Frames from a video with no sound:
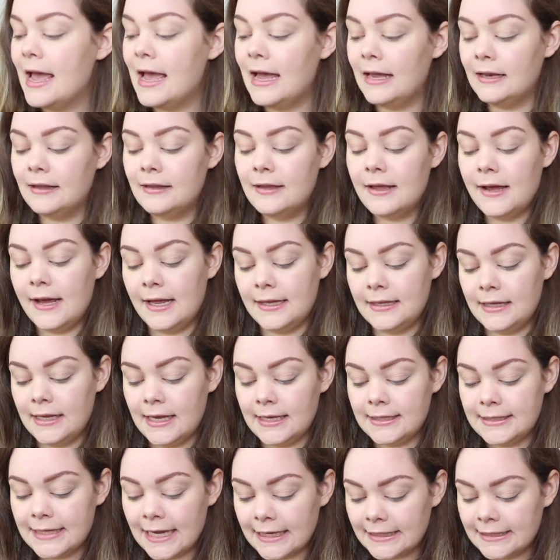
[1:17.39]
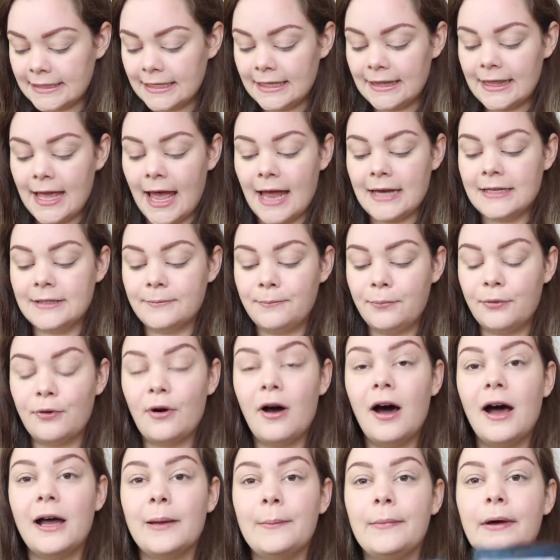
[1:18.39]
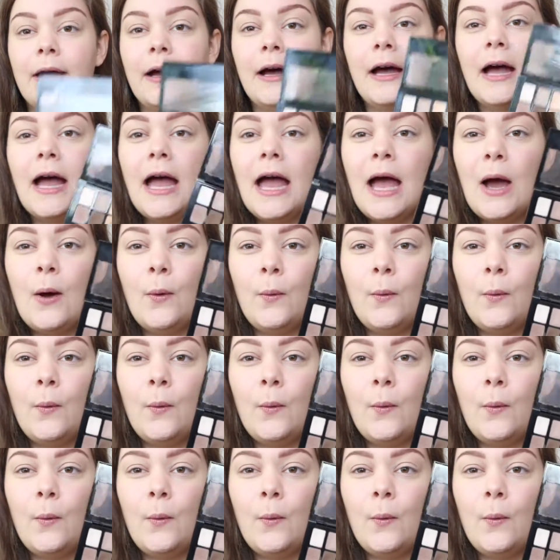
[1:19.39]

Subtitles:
and then setting that primer